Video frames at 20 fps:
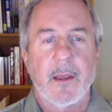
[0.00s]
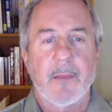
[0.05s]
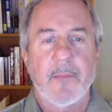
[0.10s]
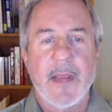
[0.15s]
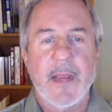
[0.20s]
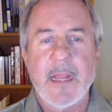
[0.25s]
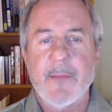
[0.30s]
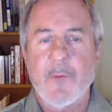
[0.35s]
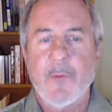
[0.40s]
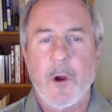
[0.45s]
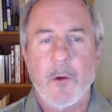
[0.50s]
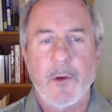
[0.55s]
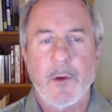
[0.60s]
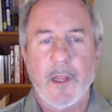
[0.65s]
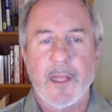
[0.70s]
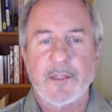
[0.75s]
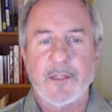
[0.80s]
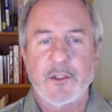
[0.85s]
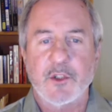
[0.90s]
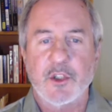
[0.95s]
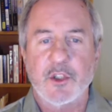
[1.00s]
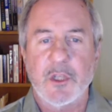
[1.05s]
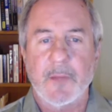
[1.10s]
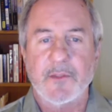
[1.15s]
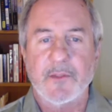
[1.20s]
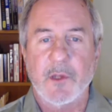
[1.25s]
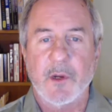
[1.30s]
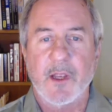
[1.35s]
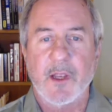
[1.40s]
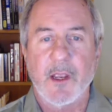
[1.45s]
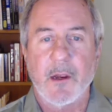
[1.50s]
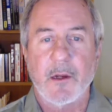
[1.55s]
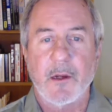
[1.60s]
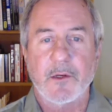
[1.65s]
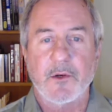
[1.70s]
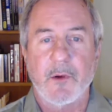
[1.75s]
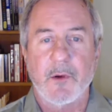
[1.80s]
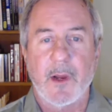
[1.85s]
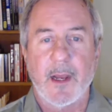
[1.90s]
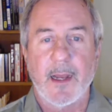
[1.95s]
Many more relationships are
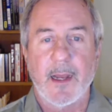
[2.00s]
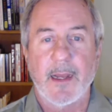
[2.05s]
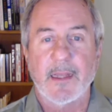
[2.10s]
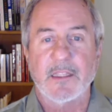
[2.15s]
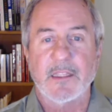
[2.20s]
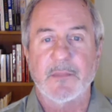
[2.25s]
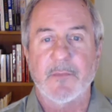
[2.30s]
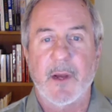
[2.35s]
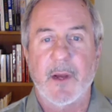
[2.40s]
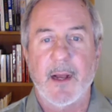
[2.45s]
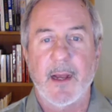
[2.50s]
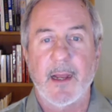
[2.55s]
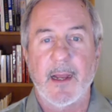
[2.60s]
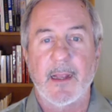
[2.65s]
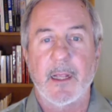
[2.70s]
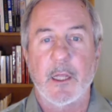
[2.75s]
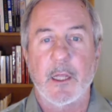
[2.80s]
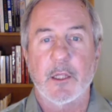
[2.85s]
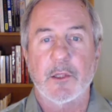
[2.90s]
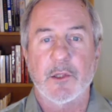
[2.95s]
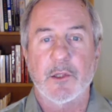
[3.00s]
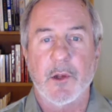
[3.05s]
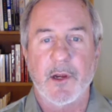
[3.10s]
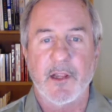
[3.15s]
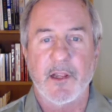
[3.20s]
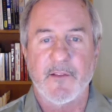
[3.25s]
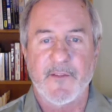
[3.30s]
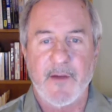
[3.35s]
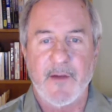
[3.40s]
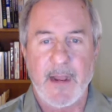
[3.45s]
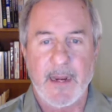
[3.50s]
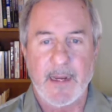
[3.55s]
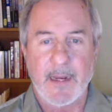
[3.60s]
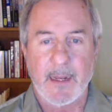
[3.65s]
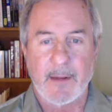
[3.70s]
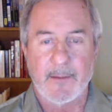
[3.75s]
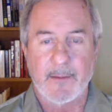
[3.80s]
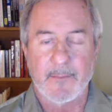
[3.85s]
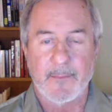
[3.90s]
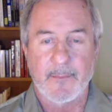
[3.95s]
characterized by dirty fighting.